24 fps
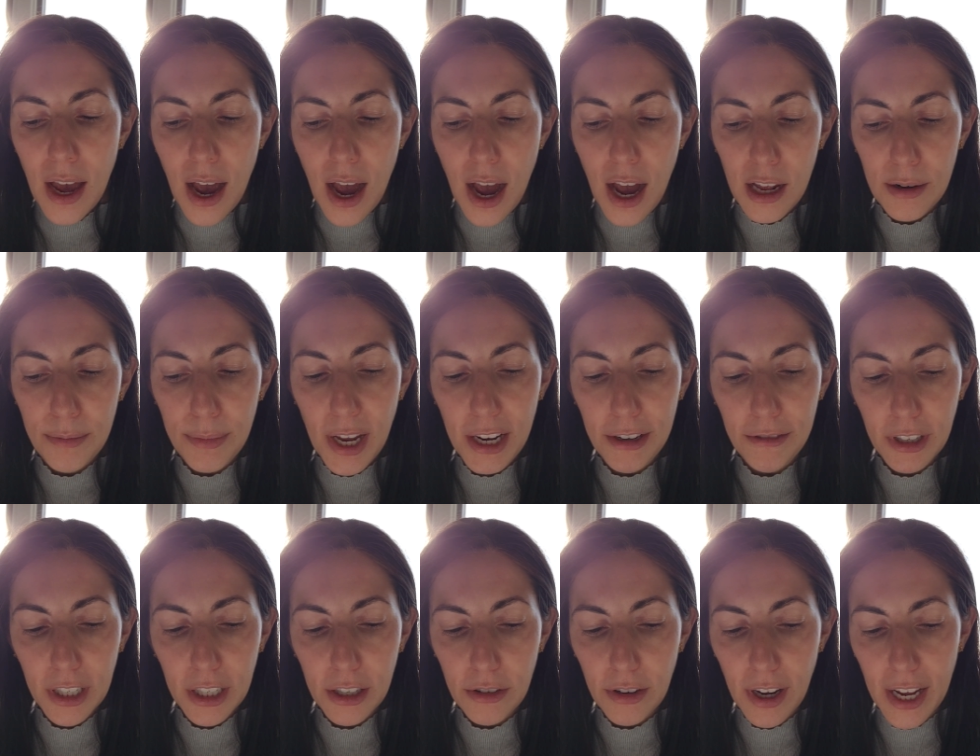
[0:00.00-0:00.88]
On my
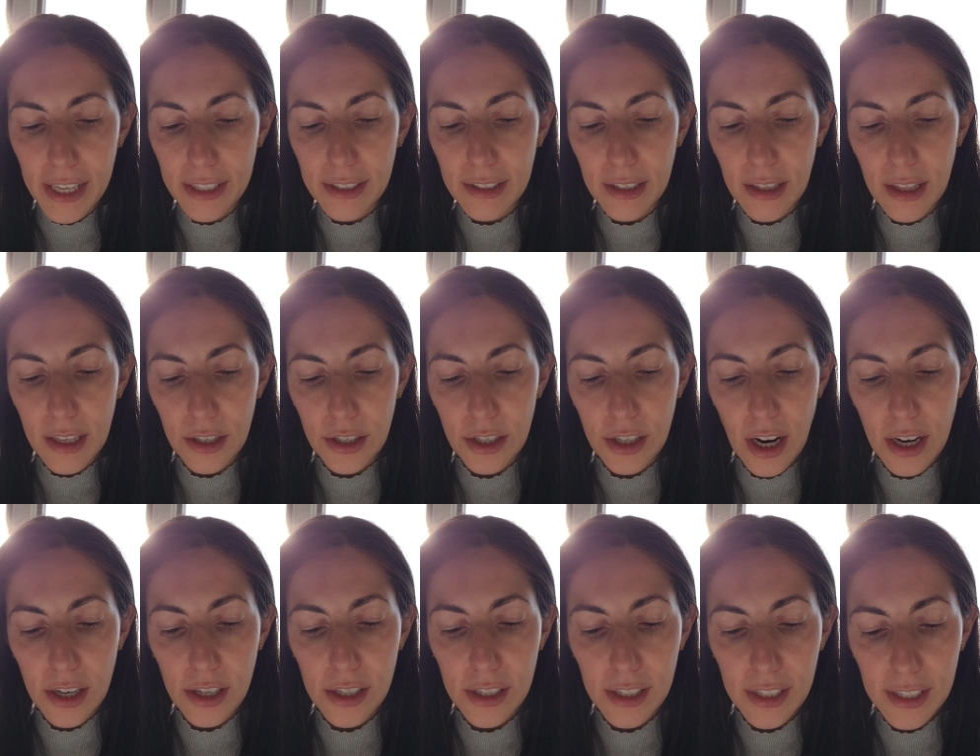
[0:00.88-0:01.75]
request, the
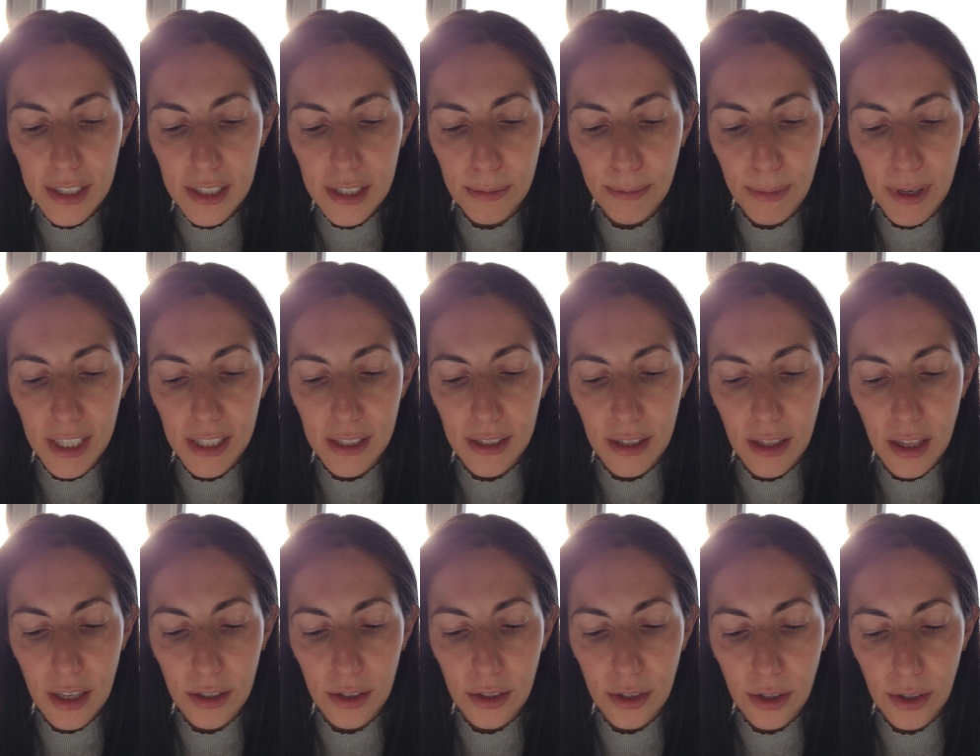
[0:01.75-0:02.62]
judge dismissed
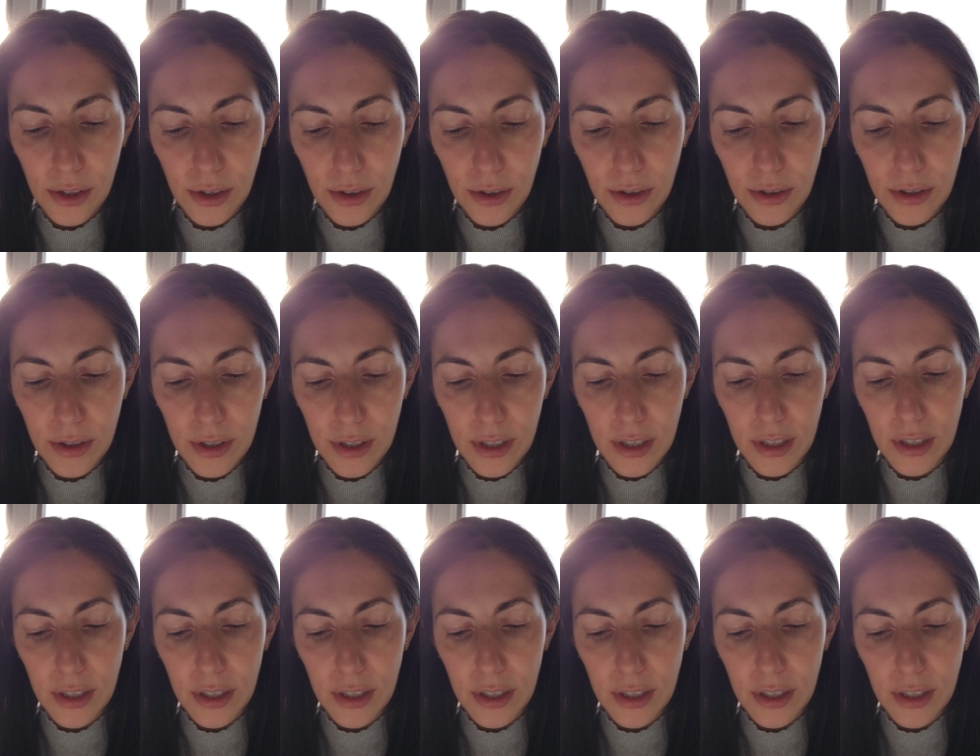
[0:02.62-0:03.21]
the 2